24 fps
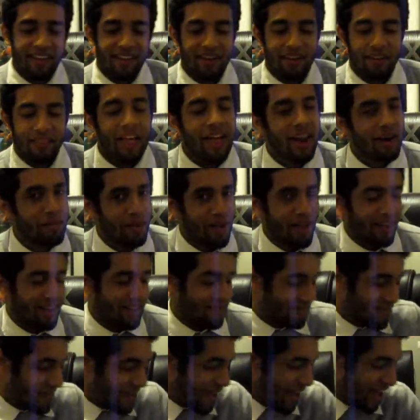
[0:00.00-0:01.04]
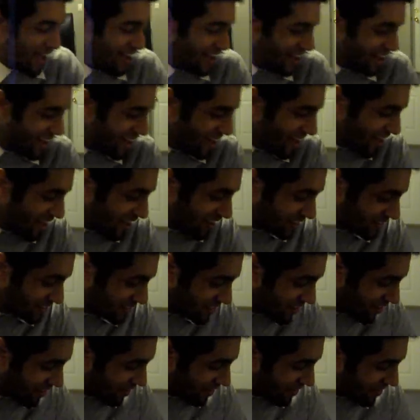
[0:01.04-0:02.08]
a lot of Meg. Okay,
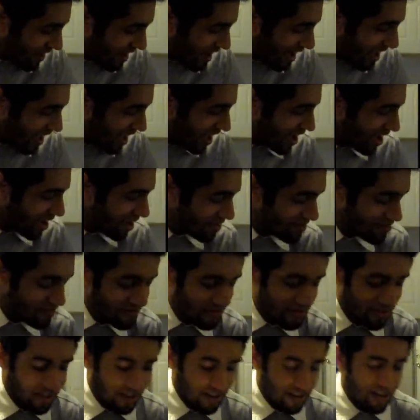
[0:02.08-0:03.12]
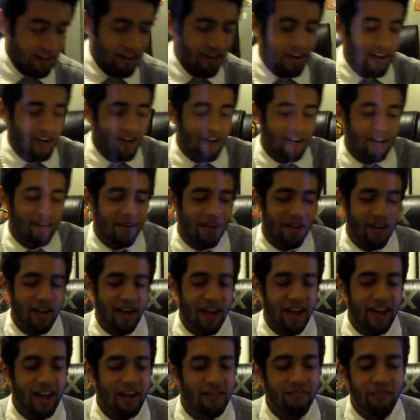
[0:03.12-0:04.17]
so I have here,
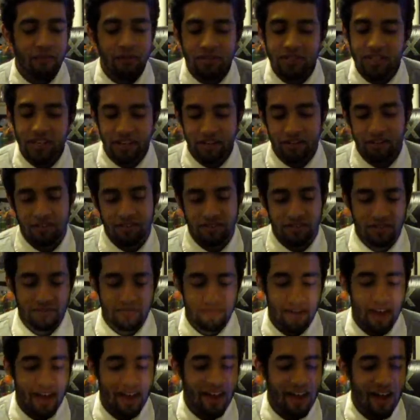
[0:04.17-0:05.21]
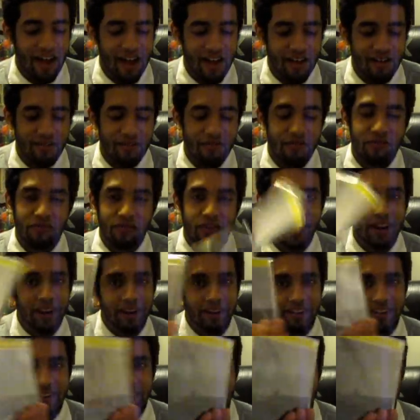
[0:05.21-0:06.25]
I got 4 singles. I got Freak.
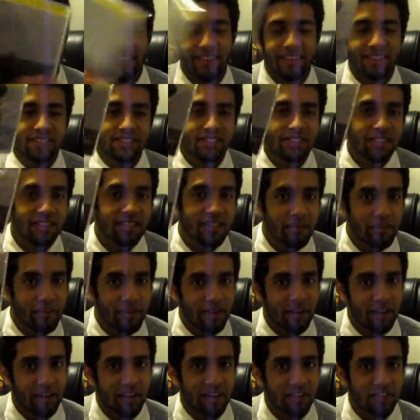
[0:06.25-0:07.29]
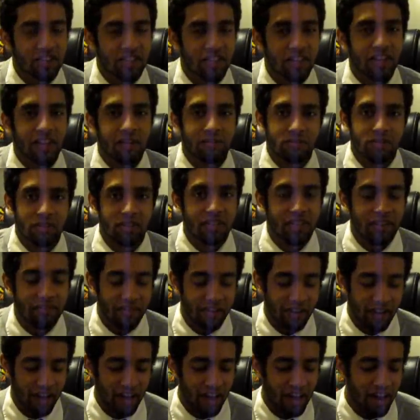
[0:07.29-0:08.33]
This is the limited edition. It comes with a
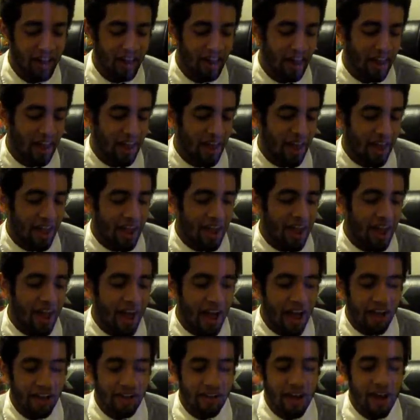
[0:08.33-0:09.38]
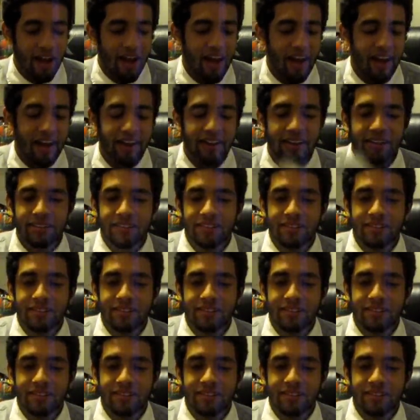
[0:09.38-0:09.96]
DVD. I got